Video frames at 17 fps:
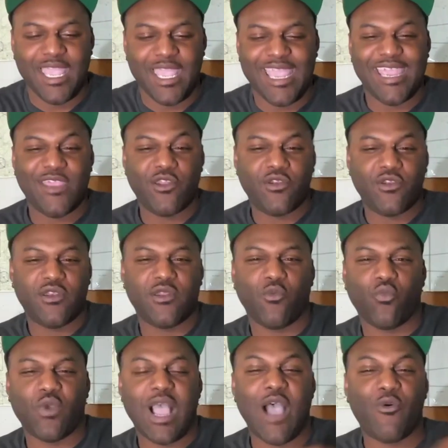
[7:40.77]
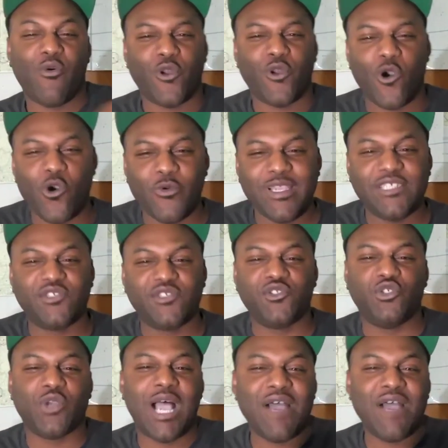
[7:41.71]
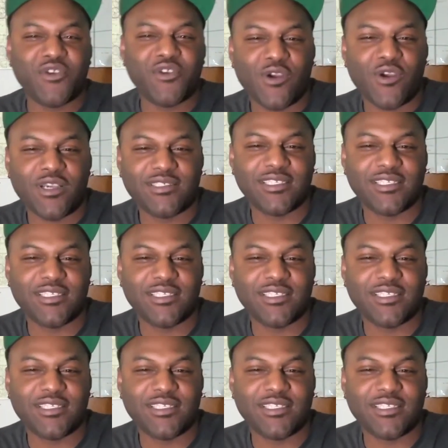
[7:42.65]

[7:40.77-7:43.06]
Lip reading: And I would always drive across